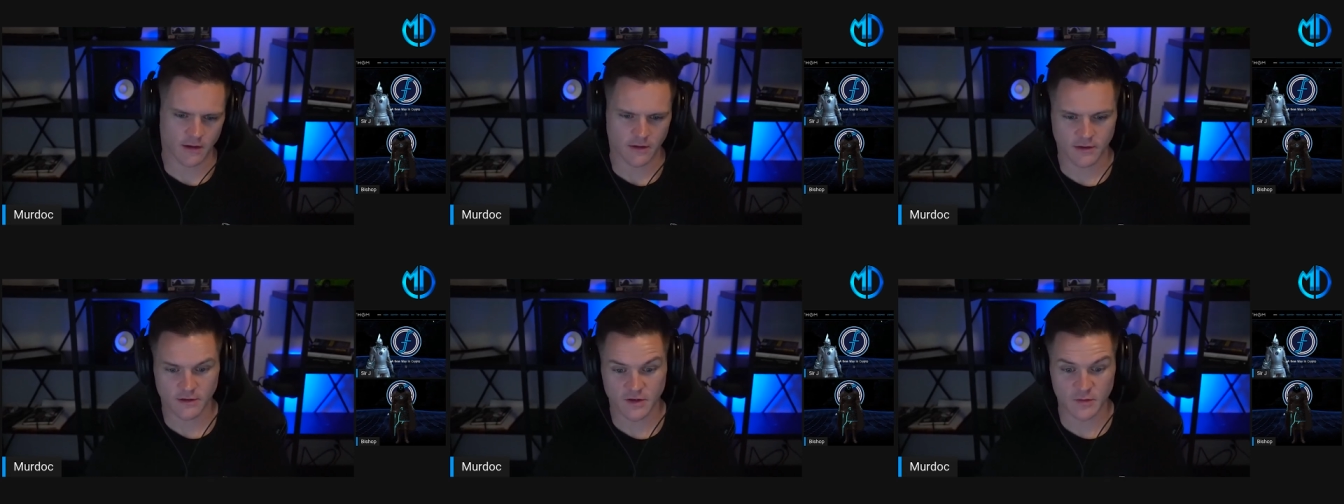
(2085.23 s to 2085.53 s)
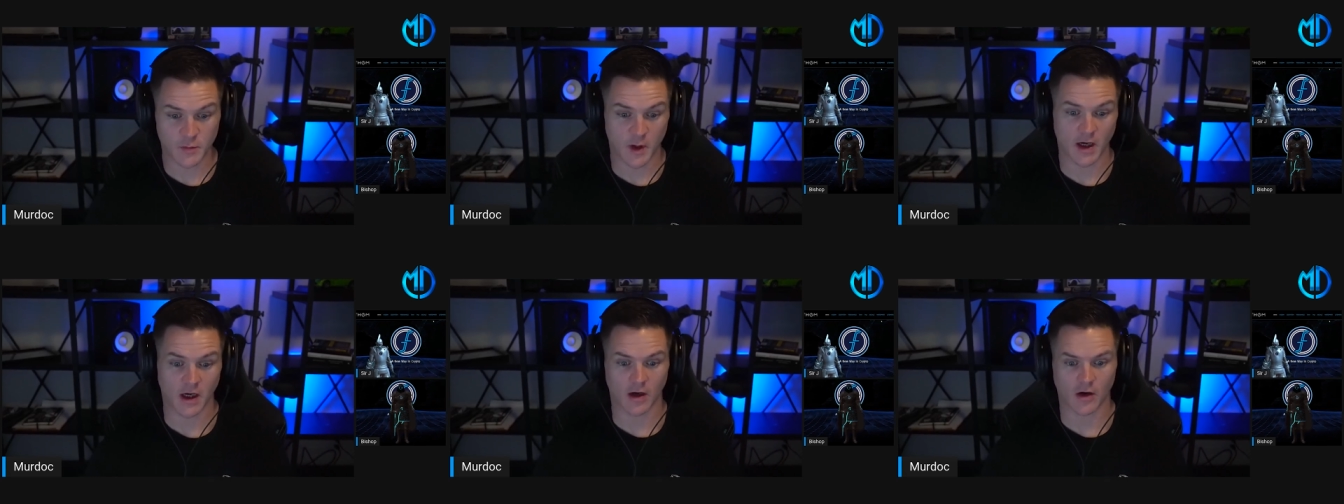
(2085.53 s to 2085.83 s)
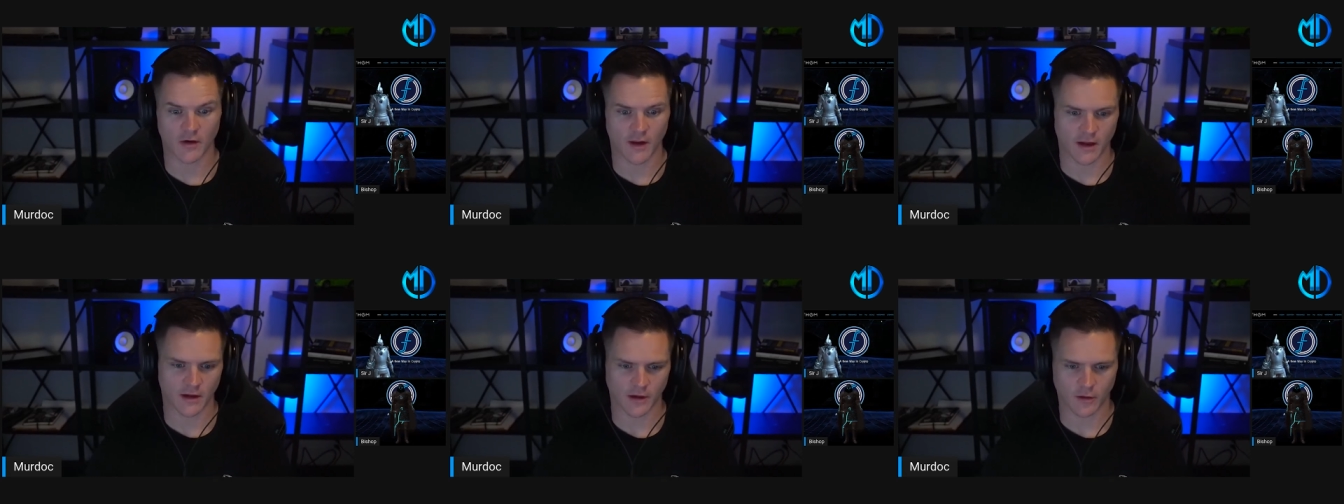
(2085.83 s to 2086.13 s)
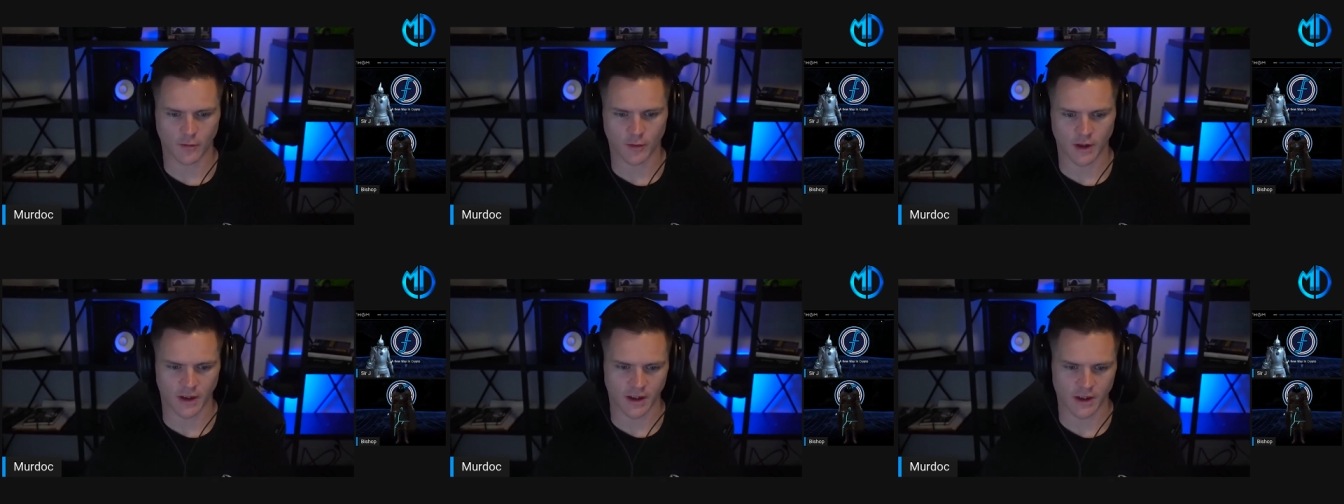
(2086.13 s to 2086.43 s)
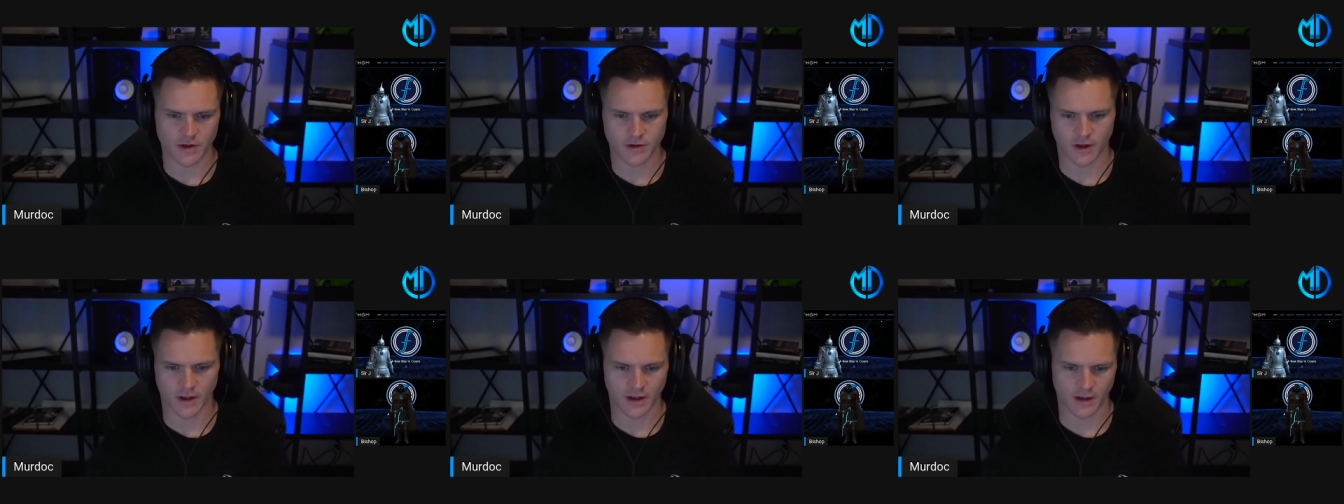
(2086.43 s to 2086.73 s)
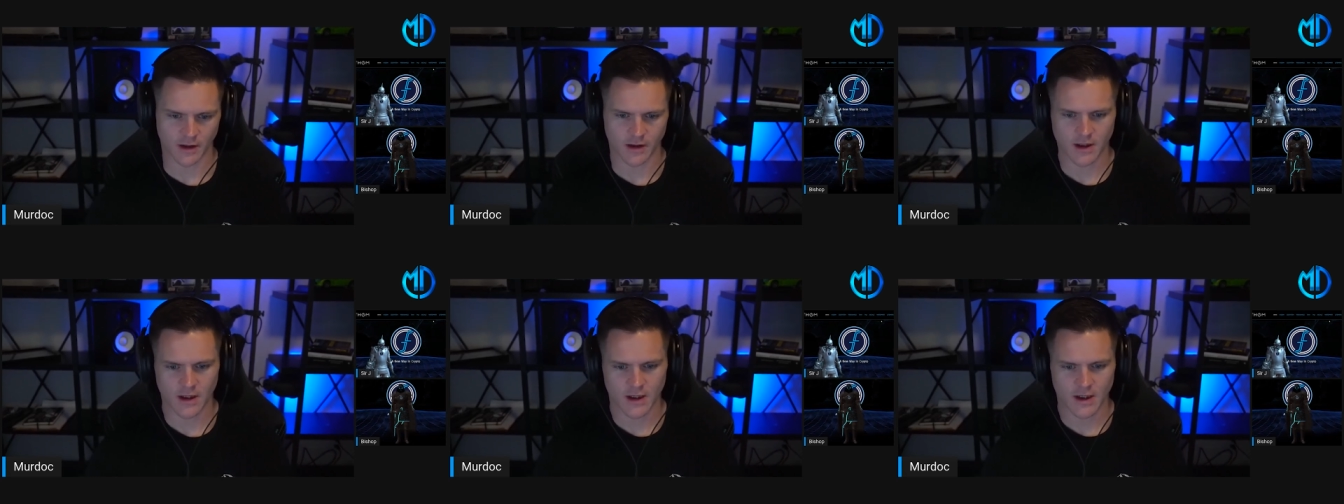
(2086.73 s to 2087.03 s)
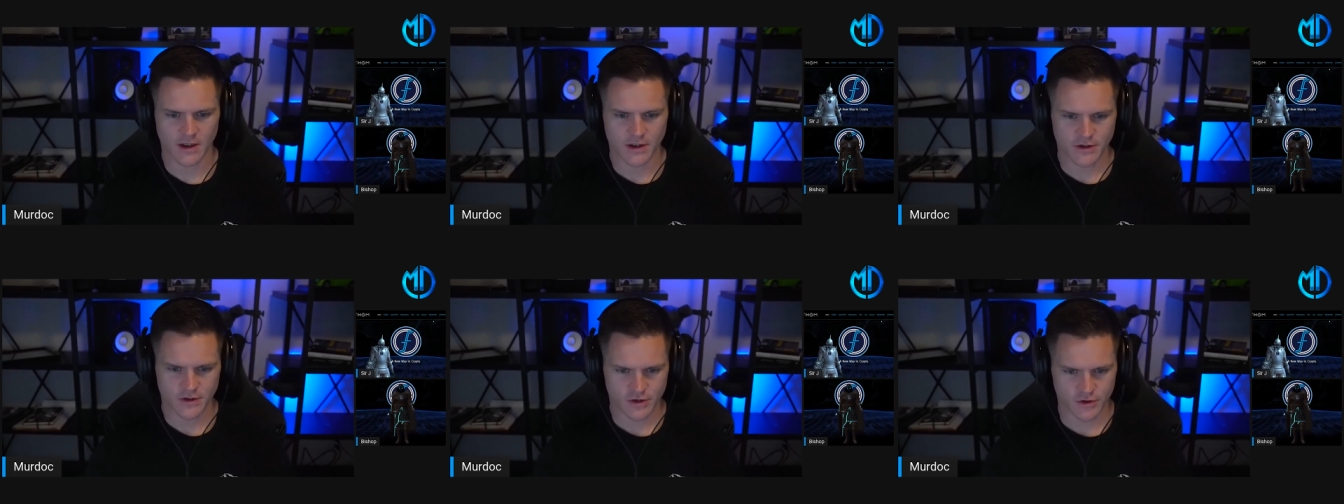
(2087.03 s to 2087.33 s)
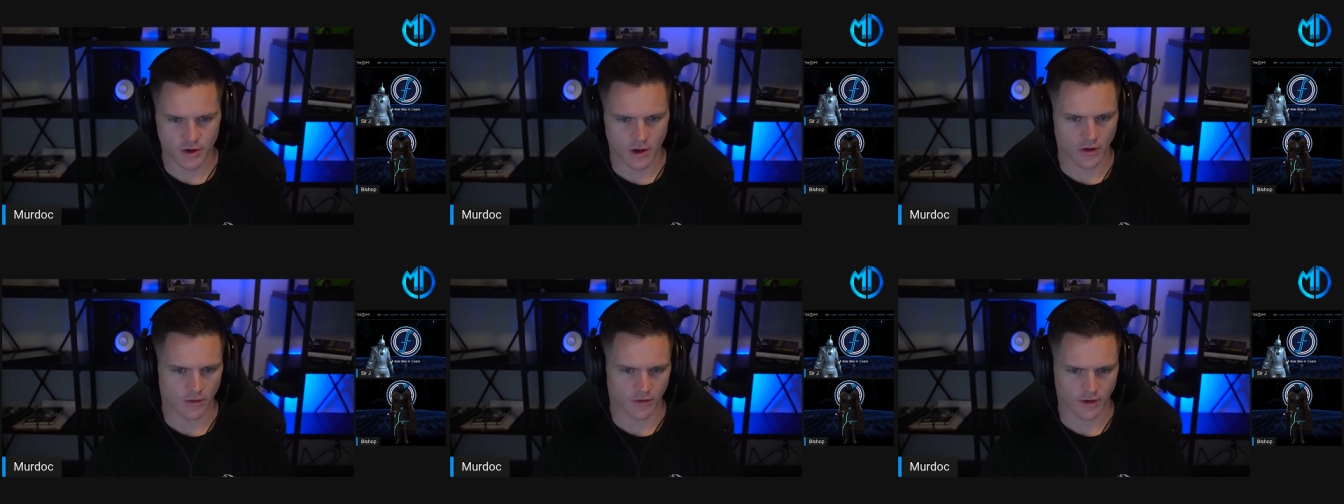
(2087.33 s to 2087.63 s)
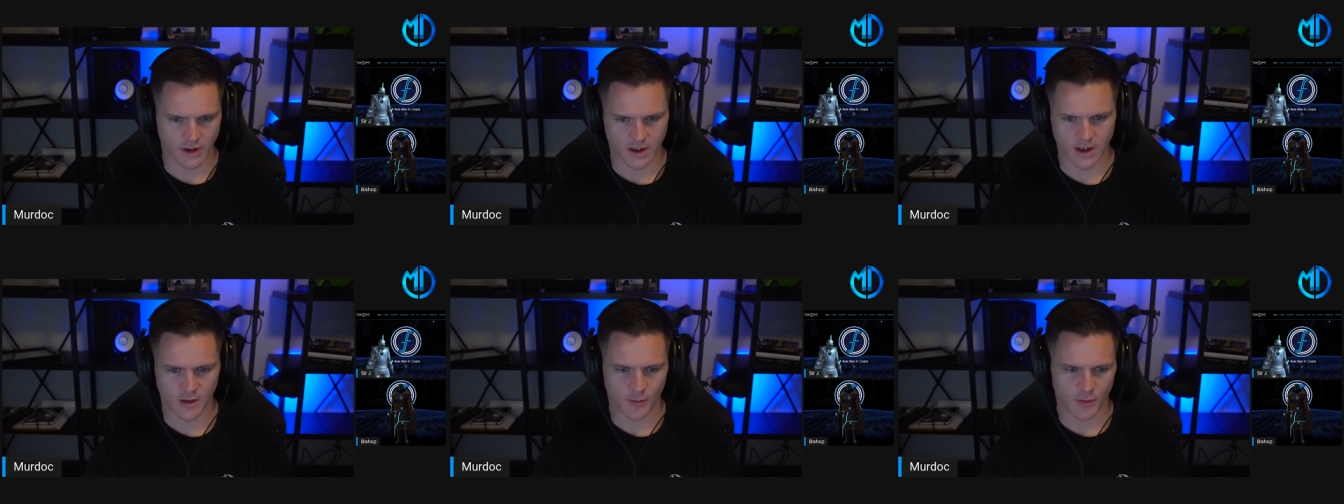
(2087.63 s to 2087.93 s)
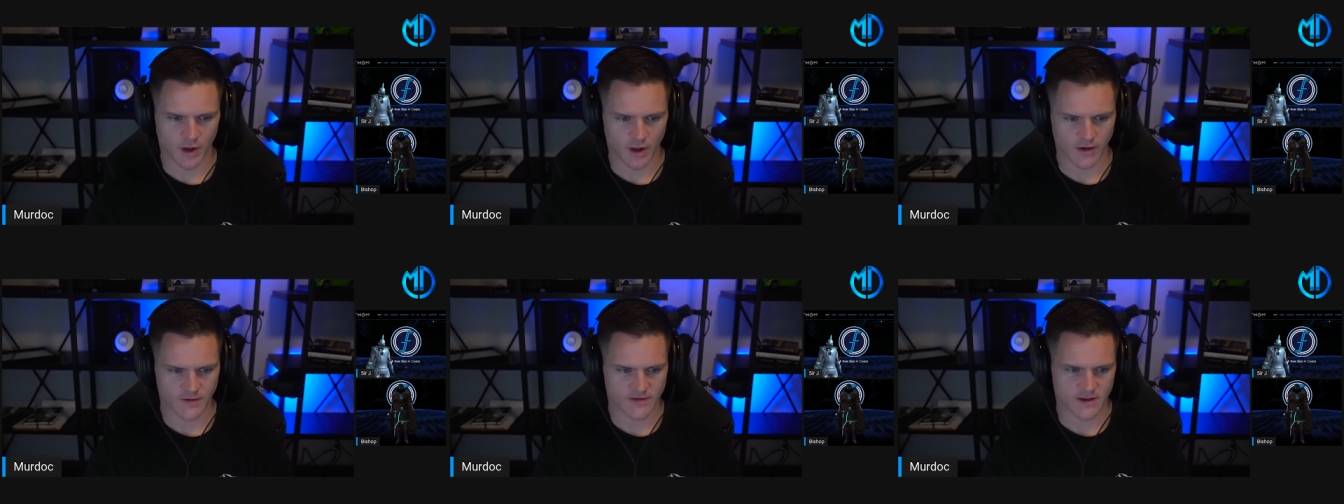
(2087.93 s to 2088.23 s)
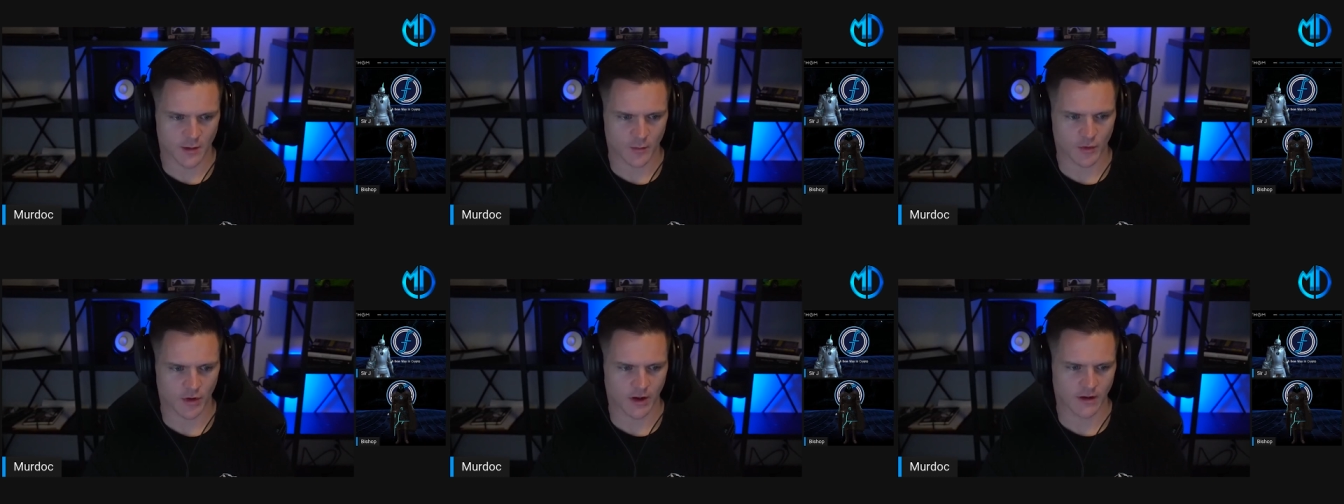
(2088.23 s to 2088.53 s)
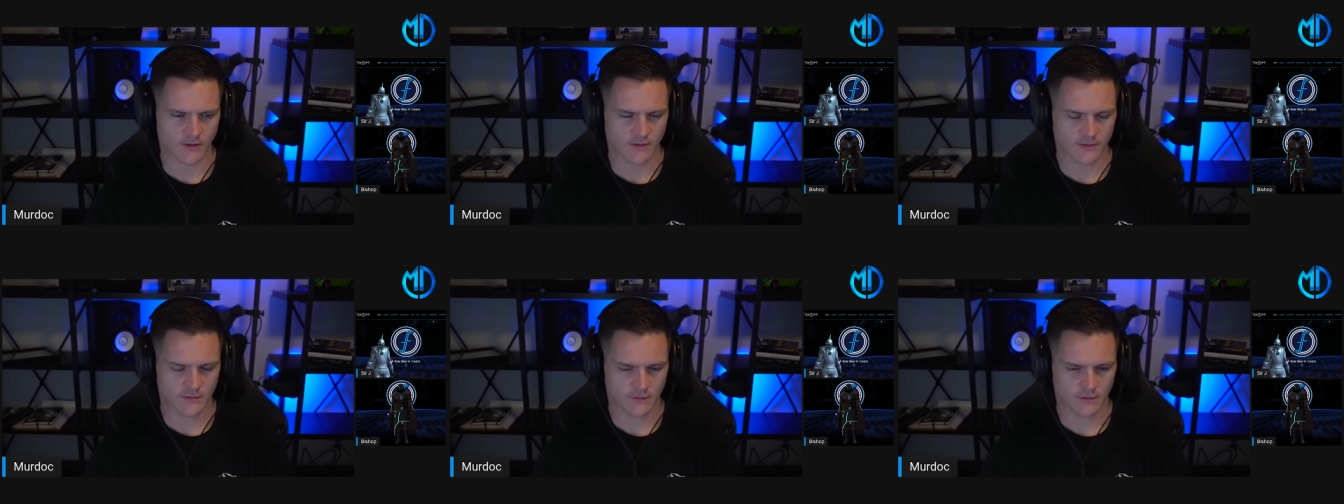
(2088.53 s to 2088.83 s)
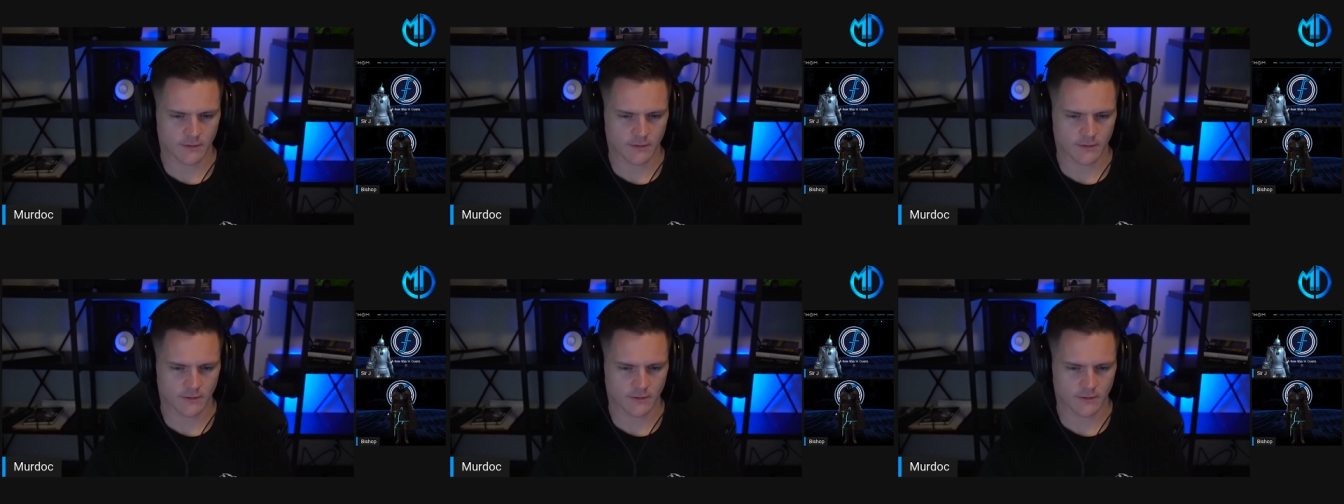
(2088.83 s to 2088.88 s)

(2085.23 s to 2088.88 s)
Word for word: spending all that liquidity trying to struggle and keep it at a set price